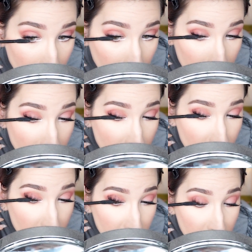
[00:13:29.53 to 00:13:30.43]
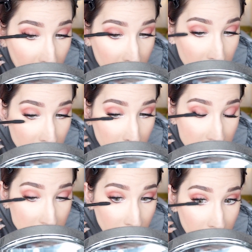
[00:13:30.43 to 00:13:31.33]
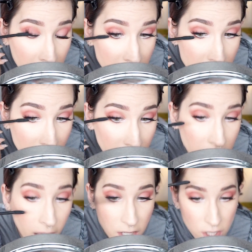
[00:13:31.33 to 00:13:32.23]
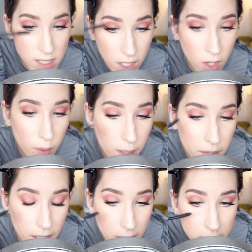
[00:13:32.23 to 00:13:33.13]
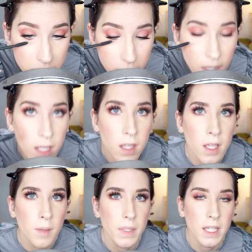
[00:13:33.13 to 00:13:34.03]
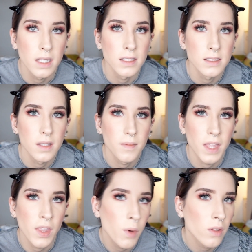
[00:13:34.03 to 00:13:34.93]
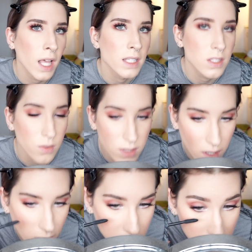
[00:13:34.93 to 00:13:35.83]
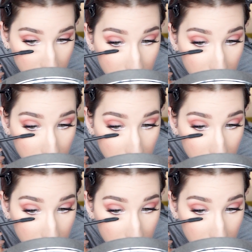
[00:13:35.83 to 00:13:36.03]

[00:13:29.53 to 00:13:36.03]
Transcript: Like I don't really run the mascara into the fake lashes like all the way up here, because then they won't last you as long.